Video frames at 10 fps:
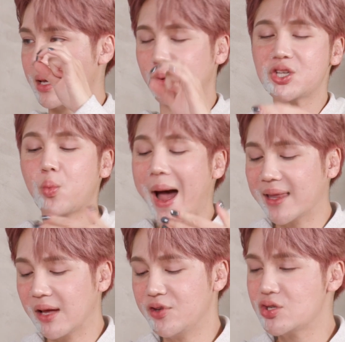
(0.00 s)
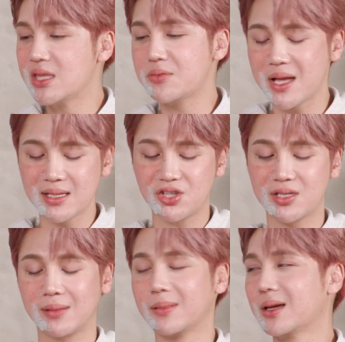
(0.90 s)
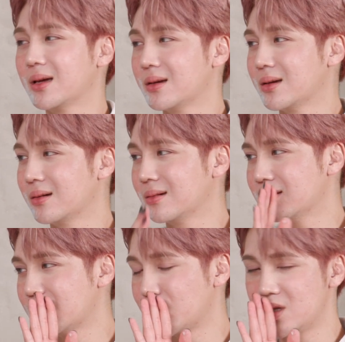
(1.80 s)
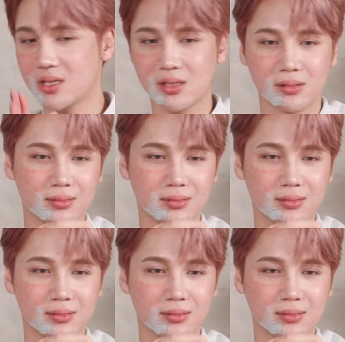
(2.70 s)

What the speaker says: And which is why I love using the mask. It's just like, fuck each other.